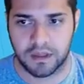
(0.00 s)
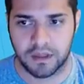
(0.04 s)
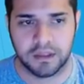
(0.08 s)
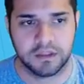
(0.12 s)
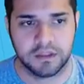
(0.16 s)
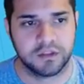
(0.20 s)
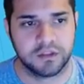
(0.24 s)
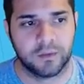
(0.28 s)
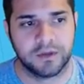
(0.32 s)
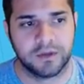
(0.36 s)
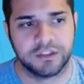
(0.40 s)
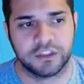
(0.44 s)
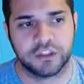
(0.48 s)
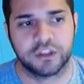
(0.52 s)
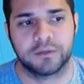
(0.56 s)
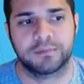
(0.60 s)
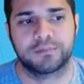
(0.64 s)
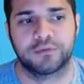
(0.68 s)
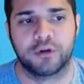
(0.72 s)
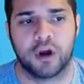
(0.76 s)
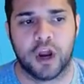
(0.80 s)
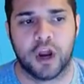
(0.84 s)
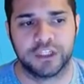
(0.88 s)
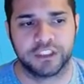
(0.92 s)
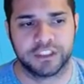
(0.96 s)
So what's their
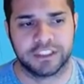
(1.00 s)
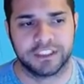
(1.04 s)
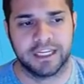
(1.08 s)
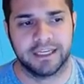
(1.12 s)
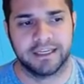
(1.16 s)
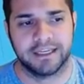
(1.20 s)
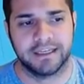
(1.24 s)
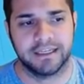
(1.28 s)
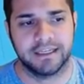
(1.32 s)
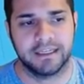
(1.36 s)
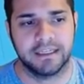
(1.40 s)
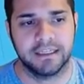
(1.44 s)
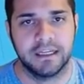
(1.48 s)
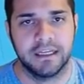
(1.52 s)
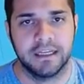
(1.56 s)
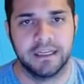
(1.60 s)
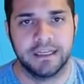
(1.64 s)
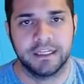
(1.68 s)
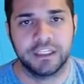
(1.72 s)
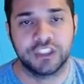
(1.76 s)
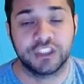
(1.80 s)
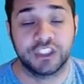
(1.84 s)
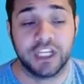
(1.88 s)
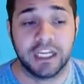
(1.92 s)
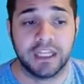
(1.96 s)
project idea?
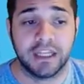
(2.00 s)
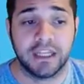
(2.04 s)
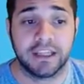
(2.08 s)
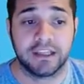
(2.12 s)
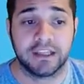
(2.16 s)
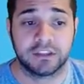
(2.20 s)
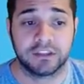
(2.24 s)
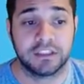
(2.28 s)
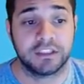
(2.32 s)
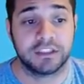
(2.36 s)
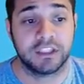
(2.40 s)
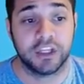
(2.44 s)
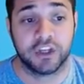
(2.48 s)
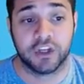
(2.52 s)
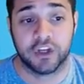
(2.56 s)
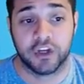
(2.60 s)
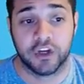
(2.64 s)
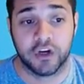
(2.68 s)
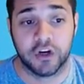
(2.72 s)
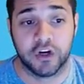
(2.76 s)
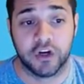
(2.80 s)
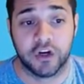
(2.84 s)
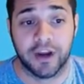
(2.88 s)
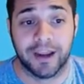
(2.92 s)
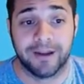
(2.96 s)
Chainlink is a
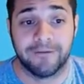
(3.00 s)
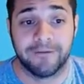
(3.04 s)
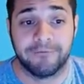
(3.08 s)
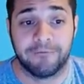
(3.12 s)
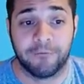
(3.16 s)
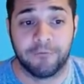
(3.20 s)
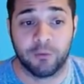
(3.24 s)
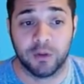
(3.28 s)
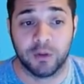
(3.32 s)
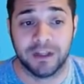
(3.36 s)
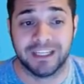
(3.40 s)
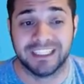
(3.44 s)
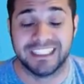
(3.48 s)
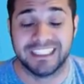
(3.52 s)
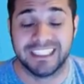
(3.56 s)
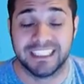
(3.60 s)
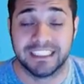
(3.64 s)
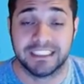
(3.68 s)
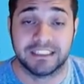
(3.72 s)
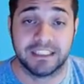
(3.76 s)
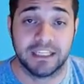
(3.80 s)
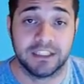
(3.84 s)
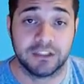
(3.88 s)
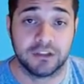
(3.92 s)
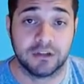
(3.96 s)
secure and fully
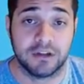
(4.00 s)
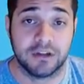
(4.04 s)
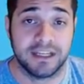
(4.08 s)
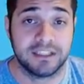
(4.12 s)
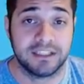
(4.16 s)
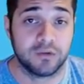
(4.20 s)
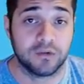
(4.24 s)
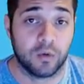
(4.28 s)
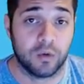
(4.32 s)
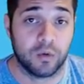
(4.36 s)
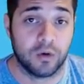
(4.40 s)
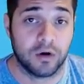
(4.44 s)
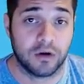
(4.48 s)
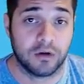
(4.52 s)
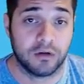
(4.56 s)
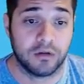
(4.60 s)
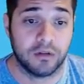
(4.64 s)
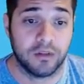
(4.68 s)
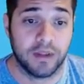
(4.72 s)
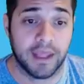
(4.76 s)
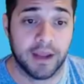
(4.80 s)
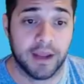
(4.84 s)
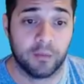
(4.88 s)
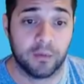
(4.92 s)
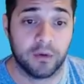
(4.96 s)
decentralized Oracle
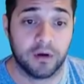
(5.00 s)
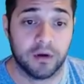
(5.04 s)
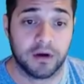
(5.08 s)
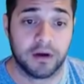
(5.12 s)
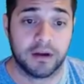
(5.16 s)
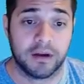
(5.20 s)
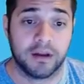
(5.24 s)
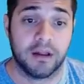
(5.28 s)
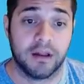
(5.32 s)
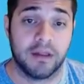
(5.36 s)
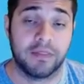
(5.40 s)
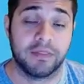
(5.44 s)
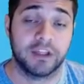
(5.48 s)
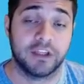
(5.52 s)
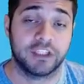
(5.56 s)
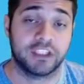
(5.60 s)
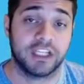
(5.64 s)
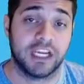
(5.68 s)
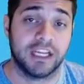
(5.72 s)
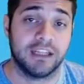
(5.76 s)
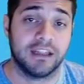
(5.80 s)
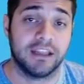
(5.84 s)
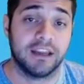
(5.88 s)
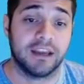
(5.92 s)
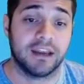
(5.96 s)
network. The
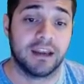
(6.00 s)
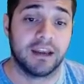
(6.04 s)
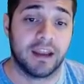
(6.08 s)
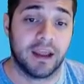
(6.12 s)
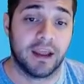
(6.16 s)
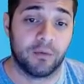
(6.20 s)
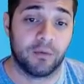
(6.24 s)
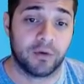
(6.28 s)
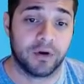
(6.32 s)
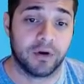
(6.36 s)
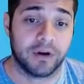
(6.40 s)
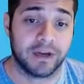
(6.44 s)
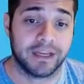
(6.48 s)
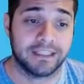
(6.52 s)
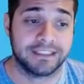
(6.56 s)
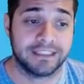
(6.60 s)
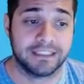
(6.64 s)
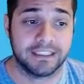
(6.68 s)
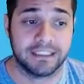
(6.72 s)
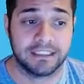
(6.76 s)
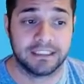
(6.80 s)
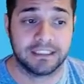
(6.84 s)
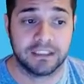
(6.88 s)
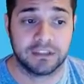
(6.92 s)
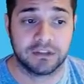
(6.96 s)
Chainlink network is a
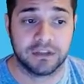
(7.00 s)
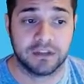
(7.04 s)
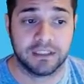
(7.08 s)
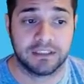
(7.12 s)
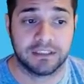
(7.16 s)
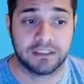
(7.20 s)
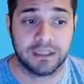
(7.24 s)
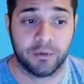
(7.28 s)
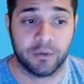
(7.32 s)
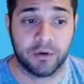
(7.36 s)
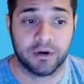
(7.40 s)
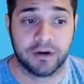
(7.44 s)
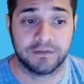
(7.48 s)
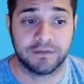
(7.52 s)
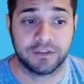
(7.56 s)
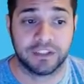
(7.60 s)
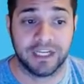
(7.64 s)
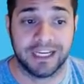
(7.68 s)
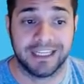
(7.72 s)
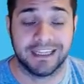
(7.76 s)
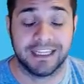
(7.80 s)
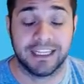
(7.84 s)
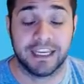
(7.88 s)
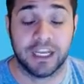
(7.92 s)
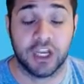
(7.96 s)
decentralized network of
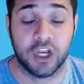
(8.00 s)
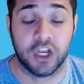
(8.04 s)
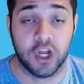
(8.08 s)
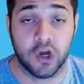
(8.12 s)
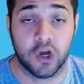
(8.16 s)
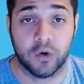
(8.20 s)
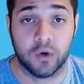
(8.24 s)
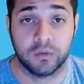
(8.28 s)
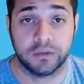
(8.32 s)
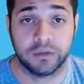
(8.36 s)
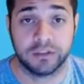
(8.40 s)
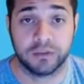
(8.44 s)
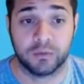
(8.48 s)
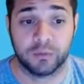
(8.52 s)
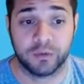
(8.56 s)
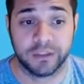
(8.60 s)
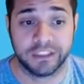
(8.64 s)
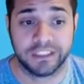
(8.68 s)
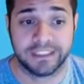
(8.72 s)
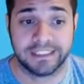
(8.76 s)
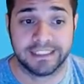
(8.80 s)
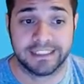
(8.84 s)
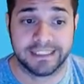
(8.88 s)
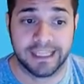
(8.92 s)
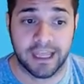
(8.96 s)
Chainlink nodes which
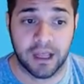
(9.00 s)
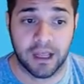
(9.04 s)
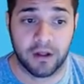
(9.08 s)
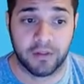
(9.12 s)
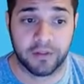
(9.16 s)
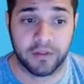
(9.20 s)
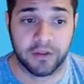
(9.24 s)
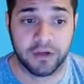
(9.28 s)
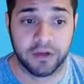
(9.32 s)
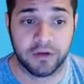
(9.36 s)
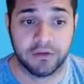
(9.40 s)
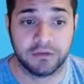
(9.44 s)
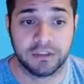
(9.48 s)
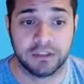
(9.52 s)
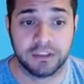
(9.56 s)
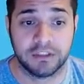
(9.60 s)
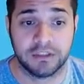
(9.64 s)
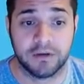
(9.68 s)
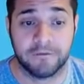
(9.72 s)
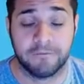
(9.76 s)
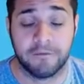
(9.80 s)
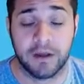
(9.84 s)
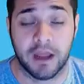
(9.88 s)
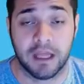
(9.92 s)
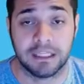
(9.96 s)
sell the usage
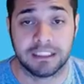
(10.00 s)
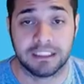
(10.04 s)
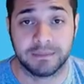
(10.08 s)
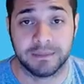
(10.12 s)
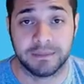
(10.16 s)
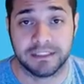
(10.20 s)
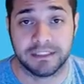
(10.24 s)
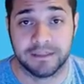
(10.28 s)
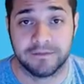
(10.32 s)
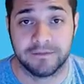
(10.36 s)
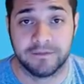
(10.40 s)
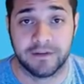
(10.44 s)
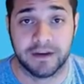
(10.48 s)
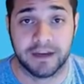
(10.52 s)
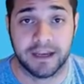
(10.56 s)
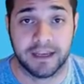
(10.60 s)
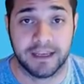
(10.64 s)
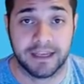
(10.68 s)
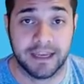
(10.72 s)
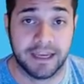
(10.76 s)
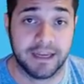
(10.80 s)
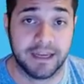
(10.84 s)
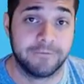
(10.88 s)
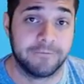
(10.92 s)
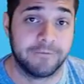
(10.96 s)
of specific
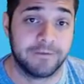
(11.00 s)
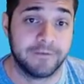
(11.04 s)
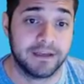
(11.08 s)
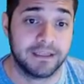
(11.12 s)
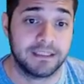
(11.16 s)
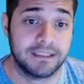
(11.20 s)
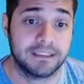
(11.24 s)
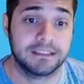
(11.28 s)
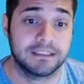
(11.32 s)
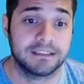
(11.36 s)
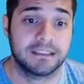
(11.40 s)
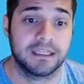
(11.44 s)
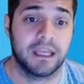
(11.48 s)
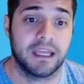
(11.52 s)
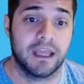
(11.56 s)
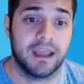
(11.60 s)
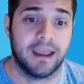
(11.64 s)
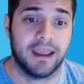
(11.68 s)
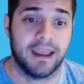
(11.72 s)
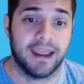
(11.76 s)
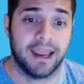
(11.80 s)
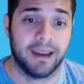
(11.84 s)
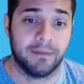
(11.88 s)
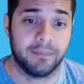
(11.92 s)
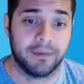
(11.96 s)
data feeds,
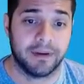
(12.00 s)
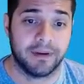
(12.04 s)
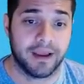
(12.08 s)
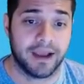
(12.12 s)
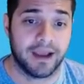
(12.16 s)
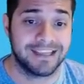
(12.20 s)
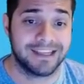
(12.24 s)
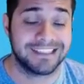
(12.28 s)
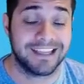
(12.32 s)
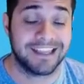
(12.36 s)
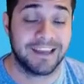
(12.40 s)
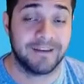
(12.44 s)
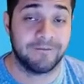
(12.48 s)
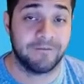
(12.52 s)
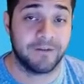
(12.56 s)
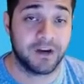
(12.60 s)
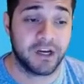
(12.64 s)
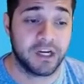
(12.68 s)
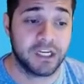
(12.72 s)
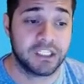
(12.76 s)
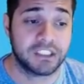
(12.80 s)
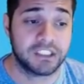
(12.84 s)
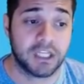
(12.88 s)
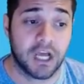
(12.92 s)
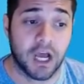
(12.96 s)
APIs, and
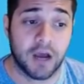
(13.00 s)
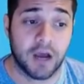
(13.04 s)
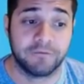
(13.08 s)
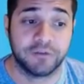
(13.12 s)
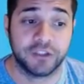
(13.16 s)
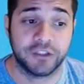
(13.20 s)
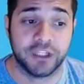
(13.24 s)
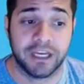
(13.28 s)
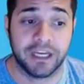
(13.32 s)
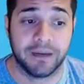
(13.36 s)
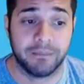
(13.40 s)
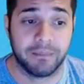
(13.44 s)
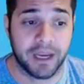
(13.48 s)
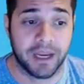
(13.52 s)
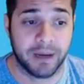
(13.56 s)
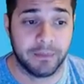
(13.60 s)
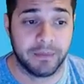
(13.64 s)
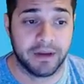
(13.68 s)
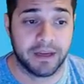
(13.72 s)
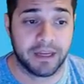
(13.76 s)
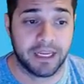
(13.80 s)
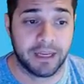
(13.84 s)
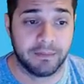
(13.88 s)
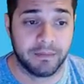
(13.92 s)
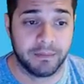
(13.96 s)
various off-chain
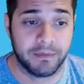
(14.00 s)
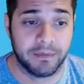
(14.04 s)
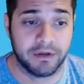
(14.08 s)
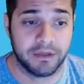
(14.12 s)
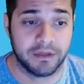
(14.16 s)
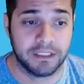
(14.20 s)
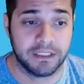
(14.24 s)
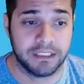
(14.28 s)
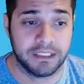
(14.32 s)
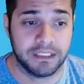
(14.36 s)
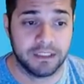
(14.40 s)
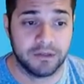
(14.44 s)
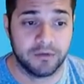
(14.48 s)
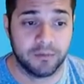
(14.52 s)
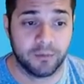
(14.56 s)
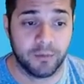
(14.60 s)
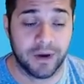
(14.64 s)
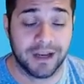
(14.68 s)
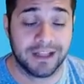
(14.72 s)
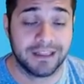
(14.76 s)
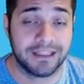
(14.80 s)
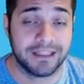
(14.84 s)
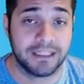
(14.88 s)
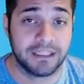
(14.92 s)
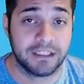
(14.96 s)
payment capability
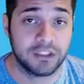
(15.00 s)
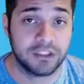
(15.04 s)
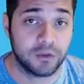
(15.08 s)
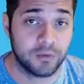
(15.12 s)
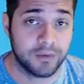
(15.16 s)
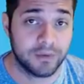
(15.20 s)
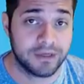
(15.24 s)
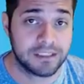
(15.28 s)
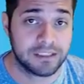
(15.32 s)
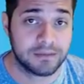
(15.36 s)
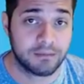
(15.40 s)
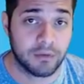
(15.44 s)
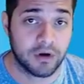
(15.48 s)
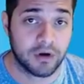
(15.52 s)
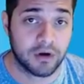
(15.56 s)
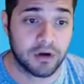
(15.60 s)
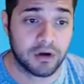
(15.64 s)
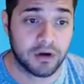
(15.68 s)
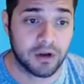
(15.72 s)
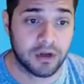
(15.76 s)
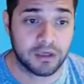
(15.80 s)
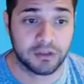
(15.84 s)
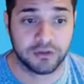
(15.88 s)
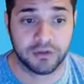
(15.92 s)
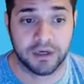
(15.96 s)
directly to a smart
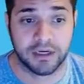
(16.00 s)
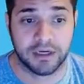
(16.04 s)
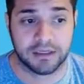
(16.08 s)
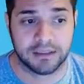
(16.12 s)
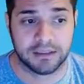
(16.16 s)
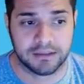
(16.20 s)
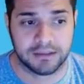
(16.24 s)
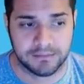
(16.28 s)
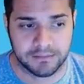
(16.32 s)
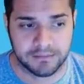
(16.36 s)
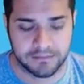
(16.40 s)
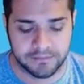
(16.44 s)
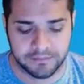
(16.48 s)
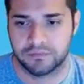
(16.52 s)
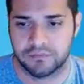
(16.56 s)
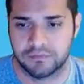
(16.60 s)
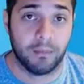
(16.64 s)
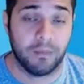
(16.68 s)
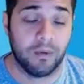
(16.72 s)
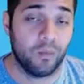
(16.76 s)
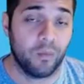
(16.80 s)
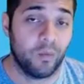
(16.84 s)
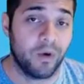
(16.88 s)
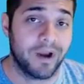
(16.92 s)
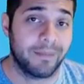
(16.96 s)
contract.
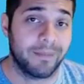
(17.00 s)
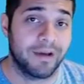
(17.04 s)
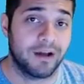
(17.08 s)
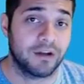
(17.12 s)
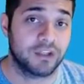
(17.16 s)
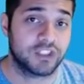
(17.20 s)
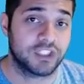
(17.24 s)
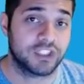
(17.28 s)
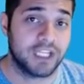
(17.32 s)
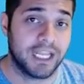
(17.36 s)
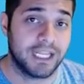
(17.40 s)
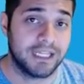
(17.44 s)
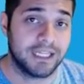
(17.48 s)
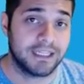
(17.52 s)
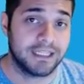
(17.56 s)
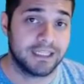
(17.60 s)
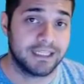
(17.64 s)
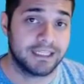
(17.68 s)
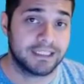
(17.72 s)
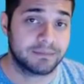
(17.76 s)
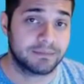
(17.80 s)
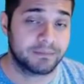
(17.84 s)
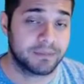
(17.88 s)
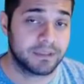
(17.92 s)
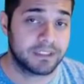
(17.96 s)
What about
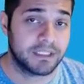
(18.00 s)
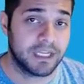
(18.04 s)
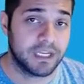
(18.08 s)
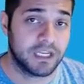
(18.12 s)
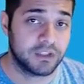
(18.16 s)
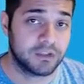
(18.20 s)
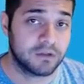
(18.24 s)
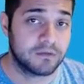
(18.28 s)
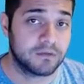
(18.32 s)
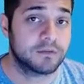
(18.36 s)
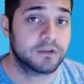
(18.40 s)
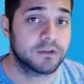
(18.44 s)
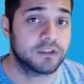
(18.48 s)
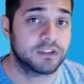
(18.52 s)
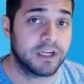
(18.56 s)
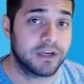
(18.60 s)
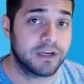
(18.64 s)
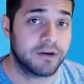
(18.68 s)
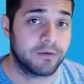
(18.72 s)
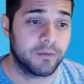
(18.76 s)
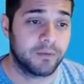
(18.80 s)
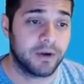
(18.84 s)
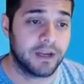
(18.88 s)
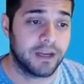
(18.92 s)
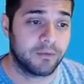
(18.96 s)
Chainlink's potential for
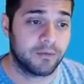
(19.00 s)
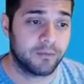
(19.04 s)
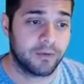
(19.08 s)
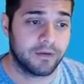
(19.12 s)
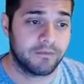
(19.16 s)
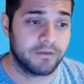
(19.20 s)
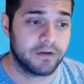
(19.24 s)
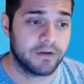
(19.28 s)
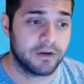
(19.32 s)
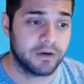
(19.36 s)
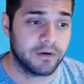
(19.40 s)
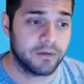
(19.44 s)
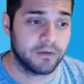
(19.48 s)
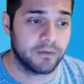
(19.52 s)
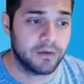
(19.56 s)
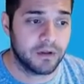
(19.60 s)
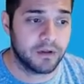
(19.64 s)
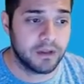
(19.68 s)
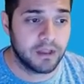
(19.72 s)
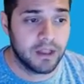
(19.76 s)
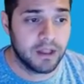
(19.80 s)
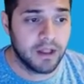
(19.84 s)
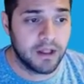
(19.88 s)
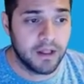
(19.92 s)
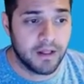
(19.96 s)
generating revenue?
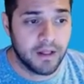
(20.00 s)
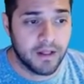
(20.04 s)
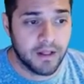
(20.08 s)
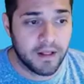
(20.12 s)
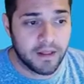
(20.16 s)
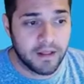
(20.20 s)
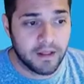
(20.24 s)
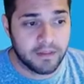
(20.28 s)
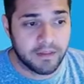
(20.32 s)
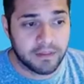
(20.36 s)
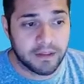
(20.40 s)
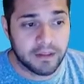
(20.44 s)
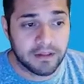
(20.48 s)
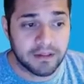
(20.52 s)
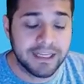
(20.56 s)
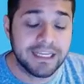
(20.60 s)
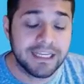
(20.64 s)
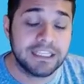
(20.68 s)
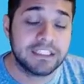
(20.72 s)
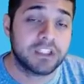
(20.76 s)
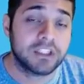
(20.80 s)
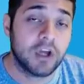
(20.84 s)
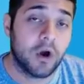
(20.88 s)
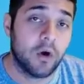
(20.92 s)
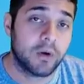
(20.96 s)
The
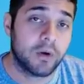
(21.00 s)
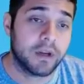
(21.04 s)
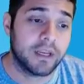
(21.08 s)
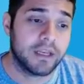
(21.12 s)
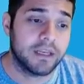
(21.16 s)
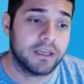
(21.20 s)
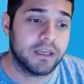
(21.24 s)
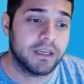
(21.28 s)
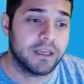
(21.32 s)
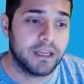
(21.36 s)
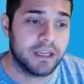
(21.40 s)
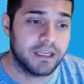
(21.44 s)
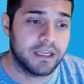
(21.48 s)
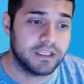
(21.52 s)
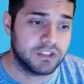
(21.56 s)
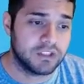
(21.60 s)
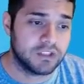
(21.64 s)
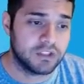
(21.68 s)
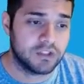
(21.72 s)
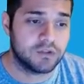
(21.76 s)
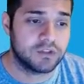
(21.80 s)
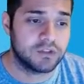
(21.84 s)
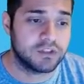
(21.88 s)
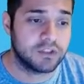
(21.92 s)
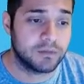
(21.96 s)
LINK token is
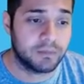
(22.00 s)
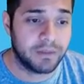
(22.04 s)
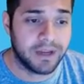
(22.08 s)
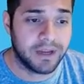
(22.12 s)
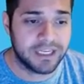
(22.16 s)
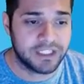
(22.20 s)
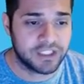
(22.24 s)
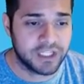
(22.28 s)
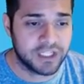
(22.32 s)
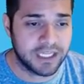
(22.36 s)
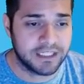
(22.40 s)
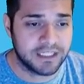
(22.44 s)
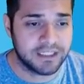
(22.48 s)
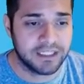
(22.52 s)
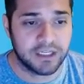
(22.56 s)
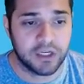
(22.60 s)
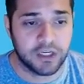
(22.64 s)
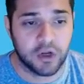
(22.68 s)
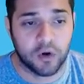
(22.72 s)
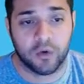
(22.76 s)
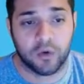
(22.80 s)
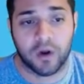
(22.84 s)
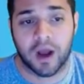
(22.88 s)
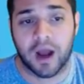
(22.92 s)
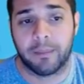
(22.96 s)
used to pay Chainlink
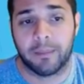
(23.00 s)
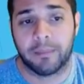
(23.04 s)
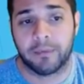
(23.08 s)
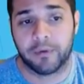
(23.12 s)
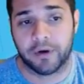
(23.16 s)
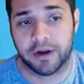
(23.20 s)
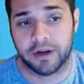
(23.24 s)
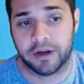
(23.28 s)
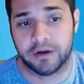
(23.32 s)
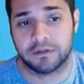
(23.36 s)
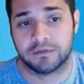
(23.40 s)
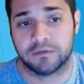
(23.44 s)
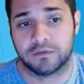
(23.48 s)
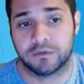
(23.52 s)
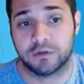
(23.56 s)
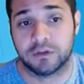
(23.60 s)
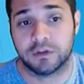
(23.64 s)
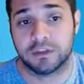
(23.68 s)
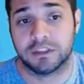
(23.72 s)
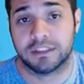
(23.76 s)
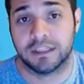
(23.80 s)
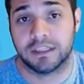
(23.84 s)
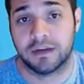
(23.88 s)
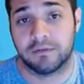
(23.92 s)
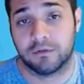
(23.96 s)
node operators for
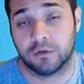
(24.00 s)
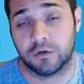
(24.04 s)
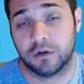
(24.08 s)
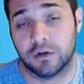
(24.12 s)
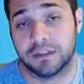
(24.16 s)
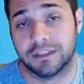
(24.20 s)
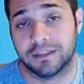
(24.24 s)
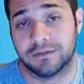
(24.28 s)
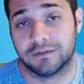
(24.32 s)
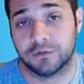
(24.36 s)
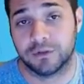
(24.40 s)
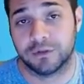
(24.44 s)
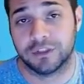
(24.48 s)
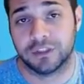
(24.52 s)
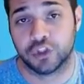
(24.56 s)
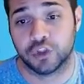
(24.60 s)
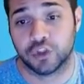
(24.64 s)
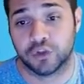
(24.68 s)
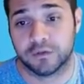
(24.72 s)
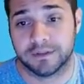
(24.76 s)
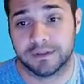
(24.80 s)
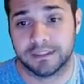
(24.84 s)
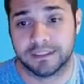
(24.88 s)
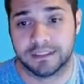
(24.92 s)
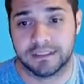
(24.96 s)
several different
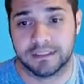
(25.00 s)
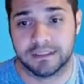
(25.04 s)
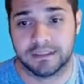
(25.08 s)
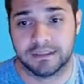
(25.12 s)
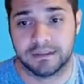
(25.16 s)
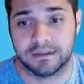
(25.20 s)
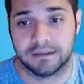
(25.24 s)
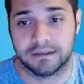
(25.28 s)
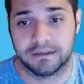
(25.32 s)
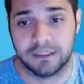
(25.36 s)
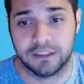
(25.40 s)
services.